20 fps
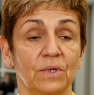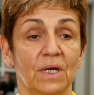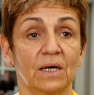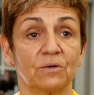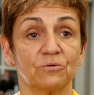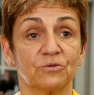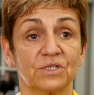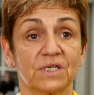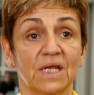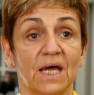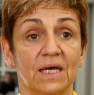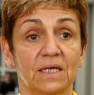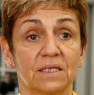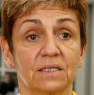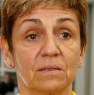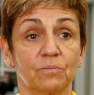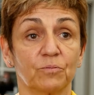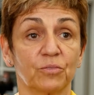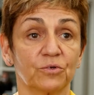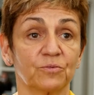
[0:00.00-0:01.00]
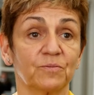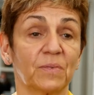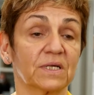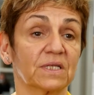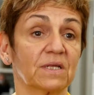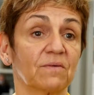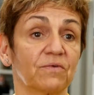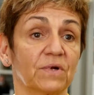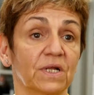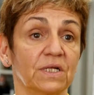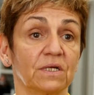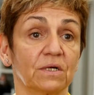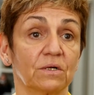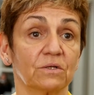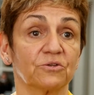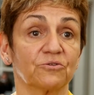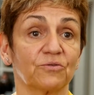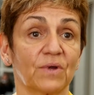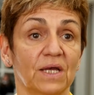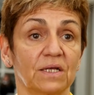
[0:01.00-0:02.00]
outside prospective clinical
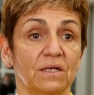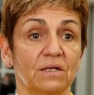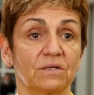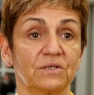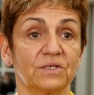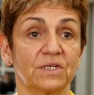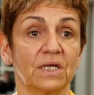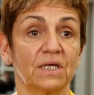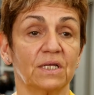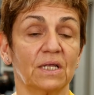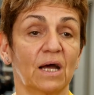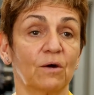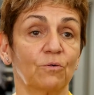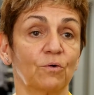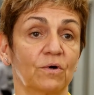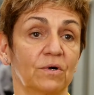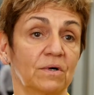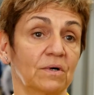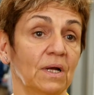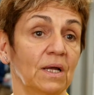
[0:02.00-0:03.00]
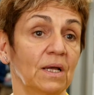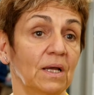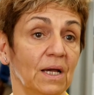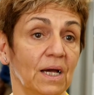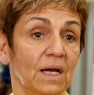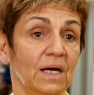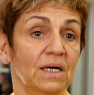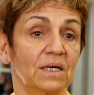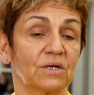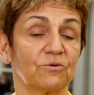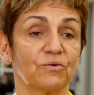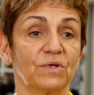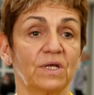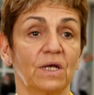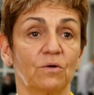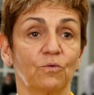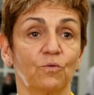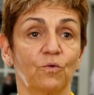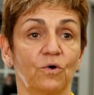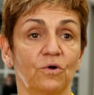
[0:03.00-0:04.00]
trials in our
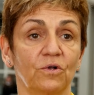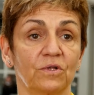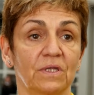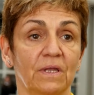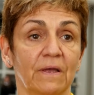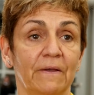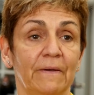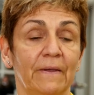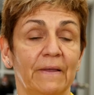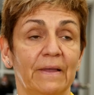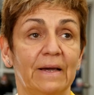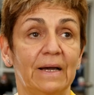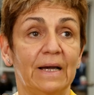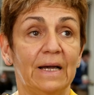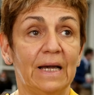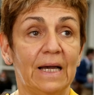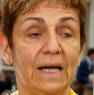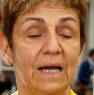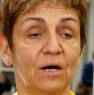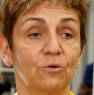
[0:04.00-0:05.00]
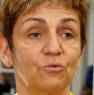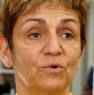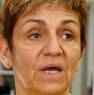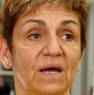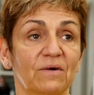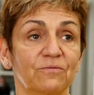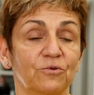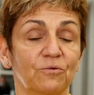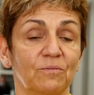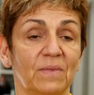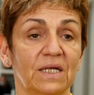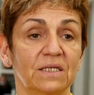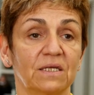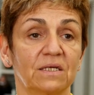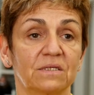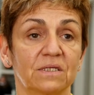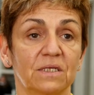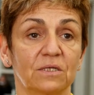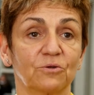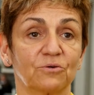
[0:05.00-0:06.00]
real world. How we have to
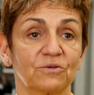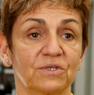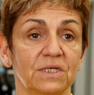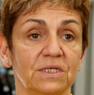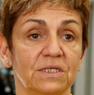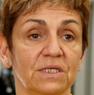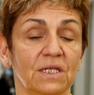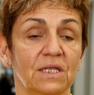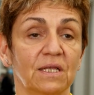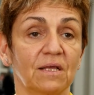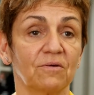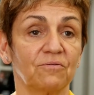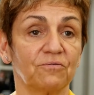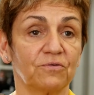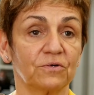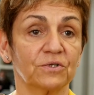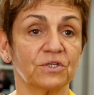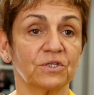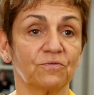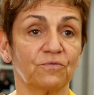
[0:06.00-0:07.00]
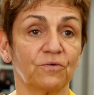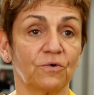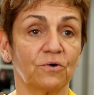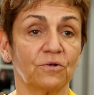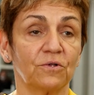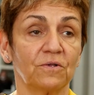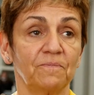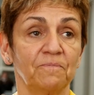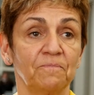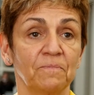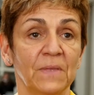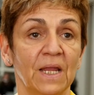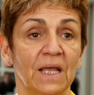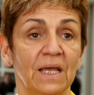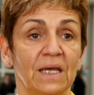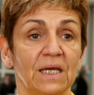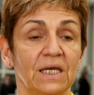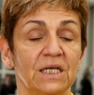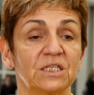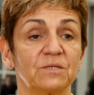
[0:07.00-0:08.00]
manage the toxicity, first of all,
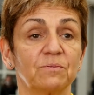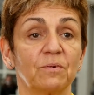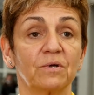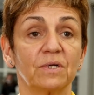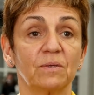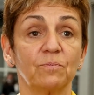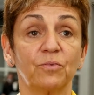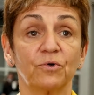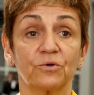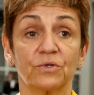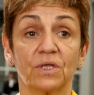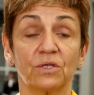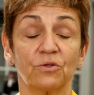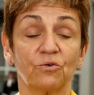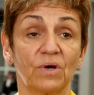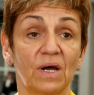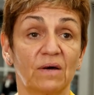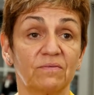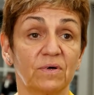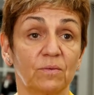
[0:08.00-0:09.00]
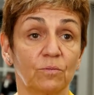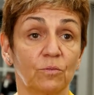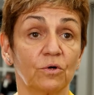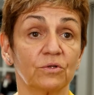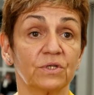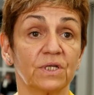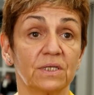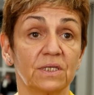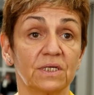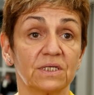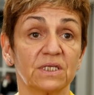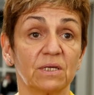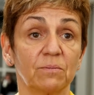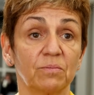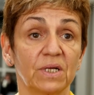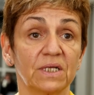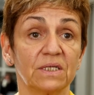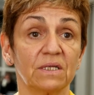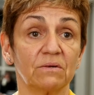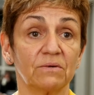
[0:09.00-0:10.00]
it's very important to have a
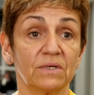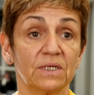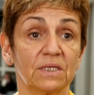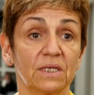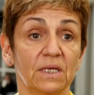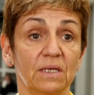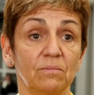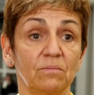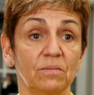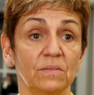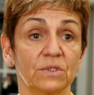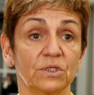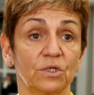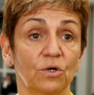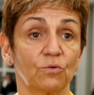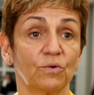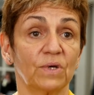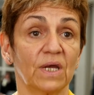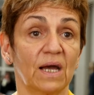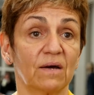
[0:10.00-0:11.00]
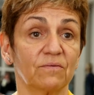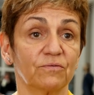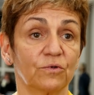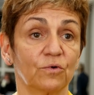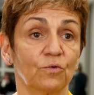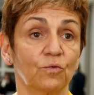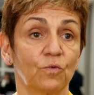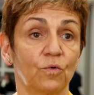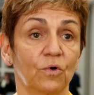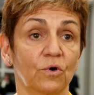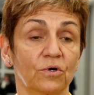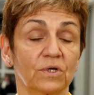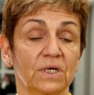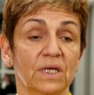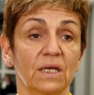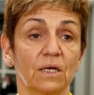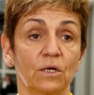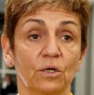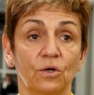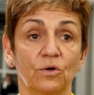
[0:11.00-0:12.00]
multidisciplinary team, so we have to
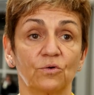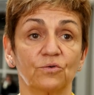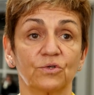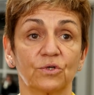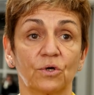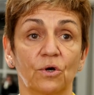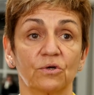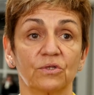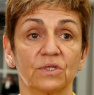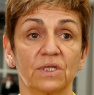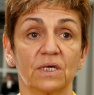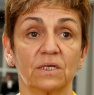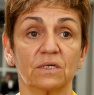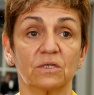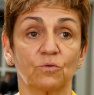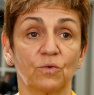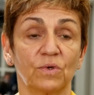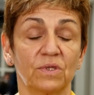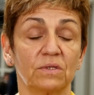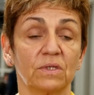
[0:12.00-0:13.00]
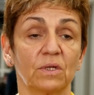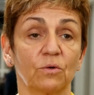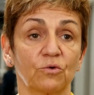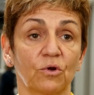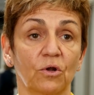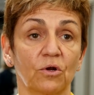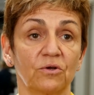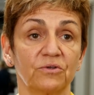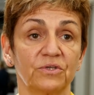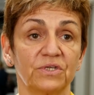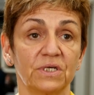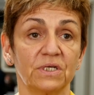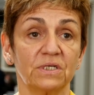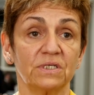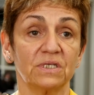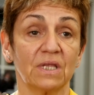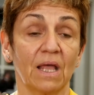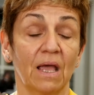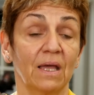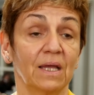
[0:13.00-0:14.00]
work in close contact with
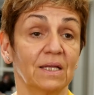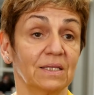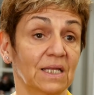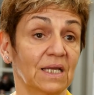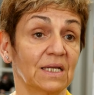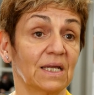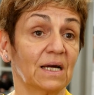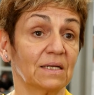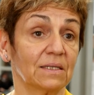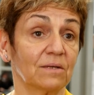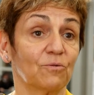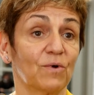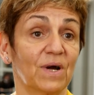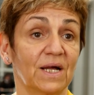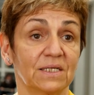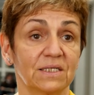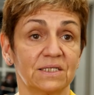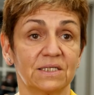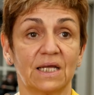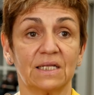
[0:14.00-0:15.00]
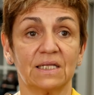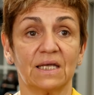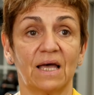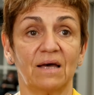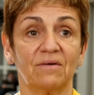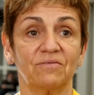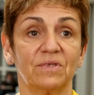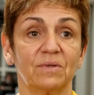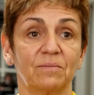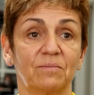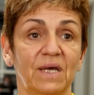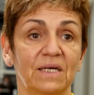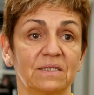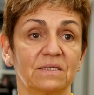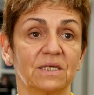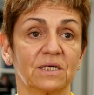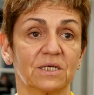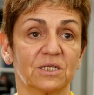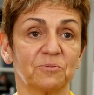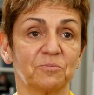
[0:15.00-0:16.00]
neurologists. They are the ones that have the
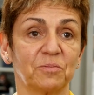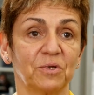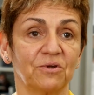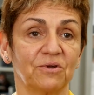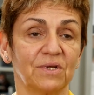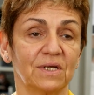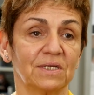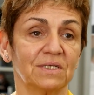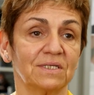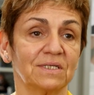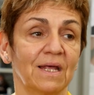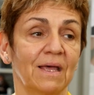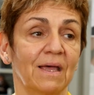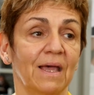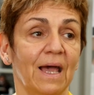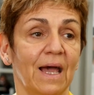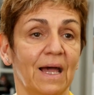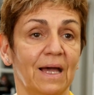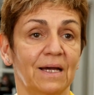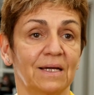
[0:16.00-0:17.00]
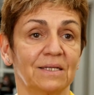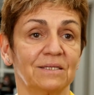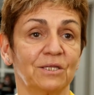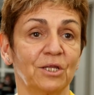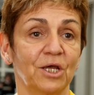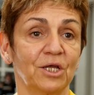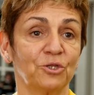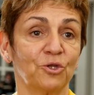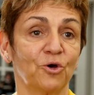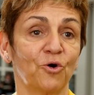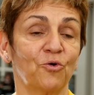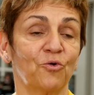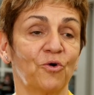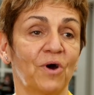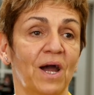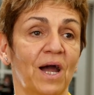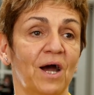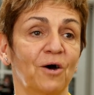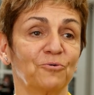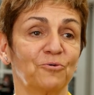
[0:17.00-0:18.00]
best experience and
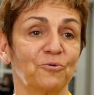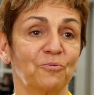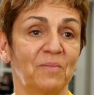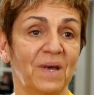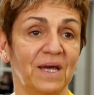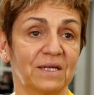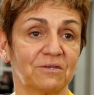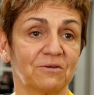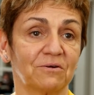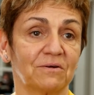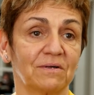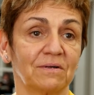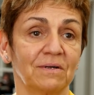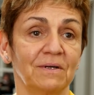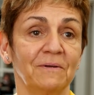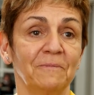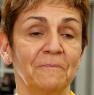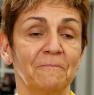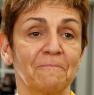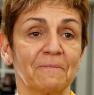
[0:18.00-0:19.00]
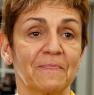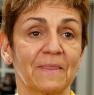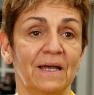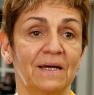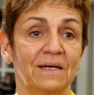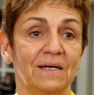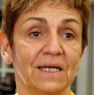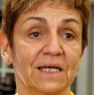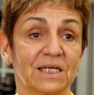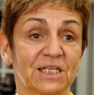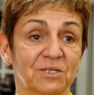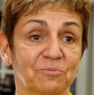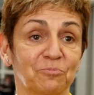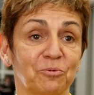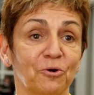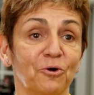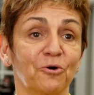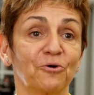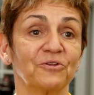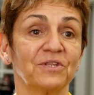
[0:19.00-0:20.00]
know how to better
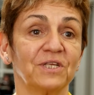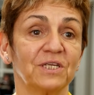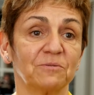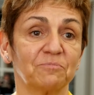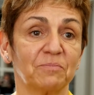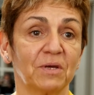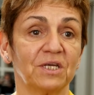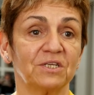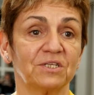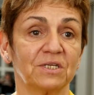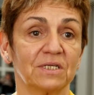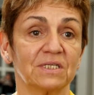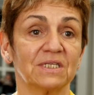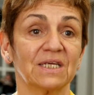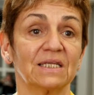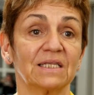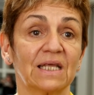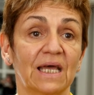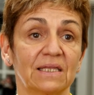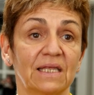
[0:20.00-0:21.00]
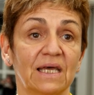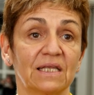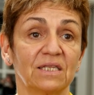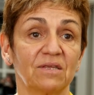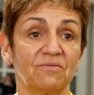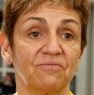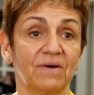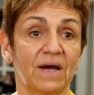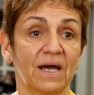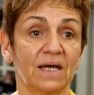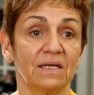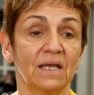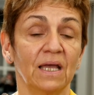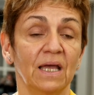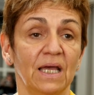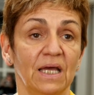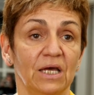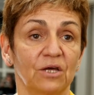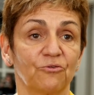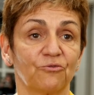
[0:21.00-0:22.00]
explore these patients and identify
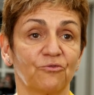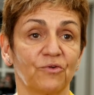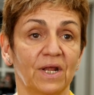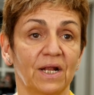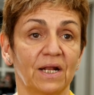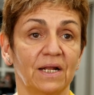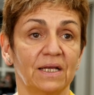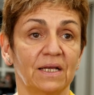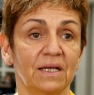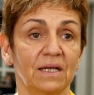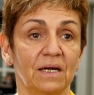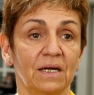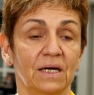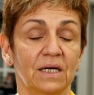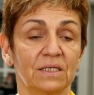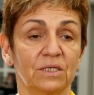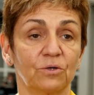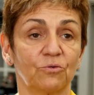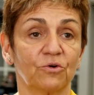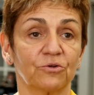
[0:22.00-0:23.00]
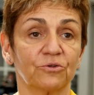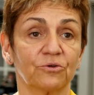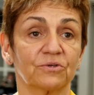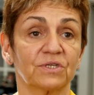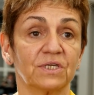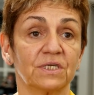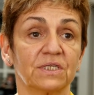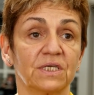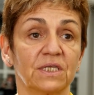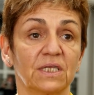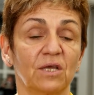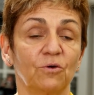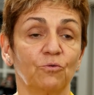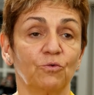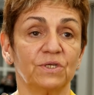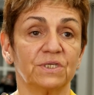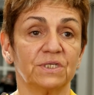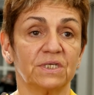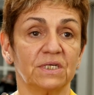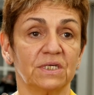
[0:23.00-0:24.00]
really neurotoxicity,
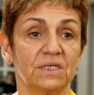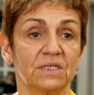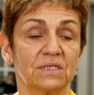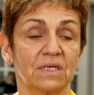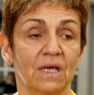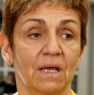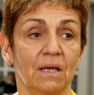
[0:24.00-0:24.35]
which is